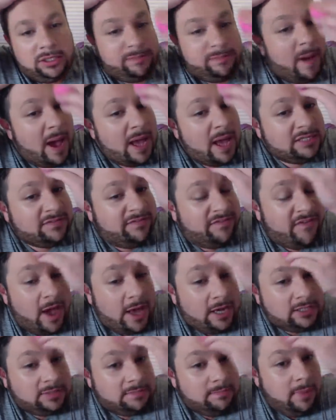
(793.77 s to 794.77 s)
Spiders are
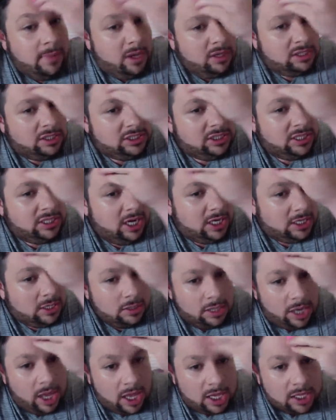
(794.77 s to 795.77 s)
fine. It's moths that I
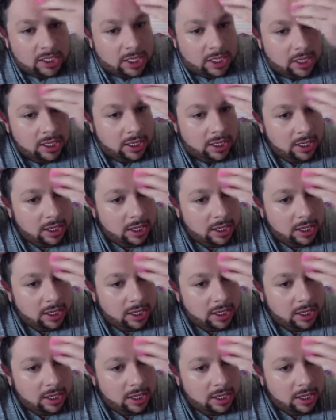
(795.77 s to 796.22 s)
don't like.